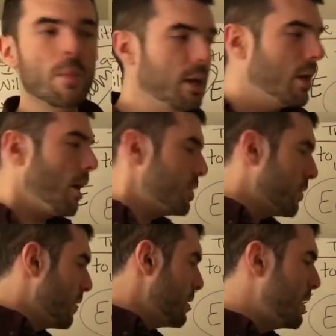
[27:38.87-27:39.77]
because
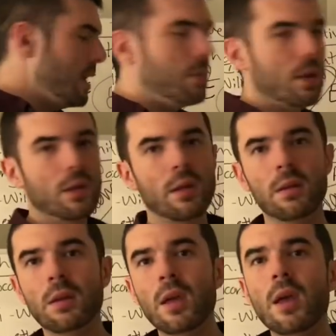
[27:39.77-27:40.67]
of the demon.
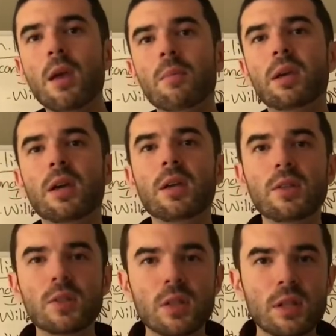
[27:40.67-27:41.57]

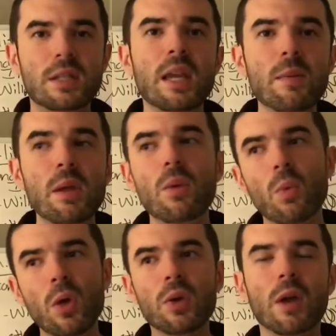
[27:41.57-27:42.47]
Because the demon
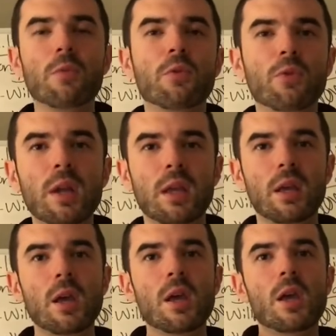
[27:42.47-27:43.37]
will come
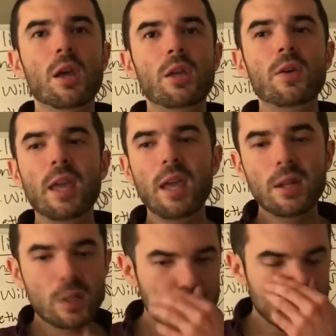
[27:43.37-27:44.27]
free. You
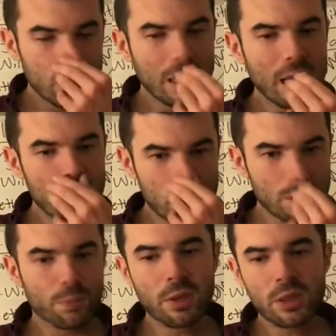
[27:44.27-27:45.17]
can't just you can't
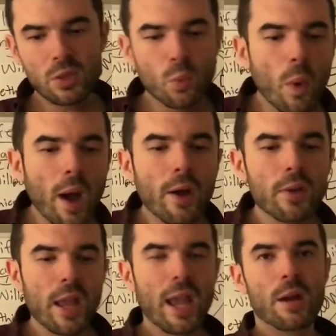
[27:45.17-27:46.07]
just put this
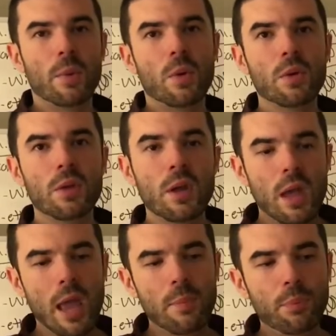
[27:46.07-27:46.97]
wild animal
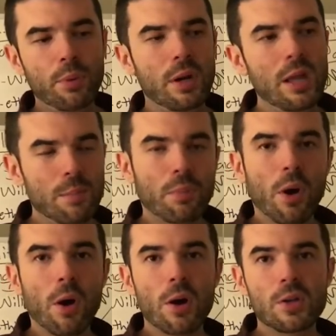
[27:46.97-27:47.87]
and put it in
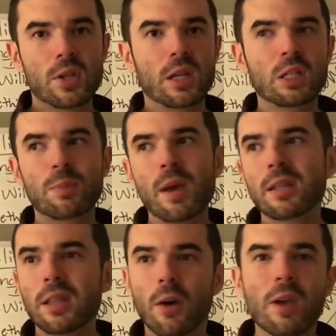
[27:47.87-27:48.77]
bars and
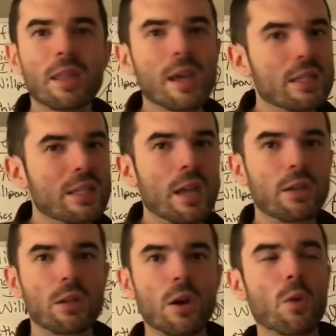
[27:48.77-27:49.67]
expect that okay that's
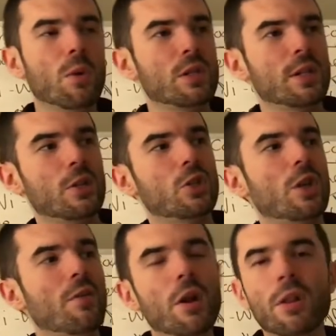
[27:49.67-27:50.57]
it you know we're just going to
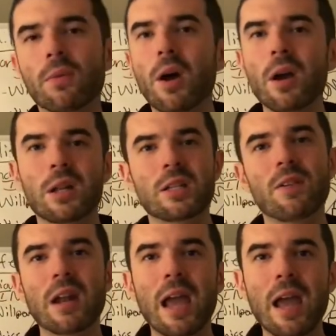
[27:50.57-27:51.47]
shove it under the rug it's
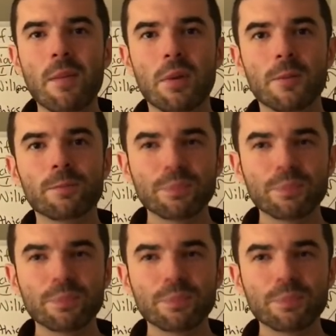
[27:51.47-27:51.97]
never going to happen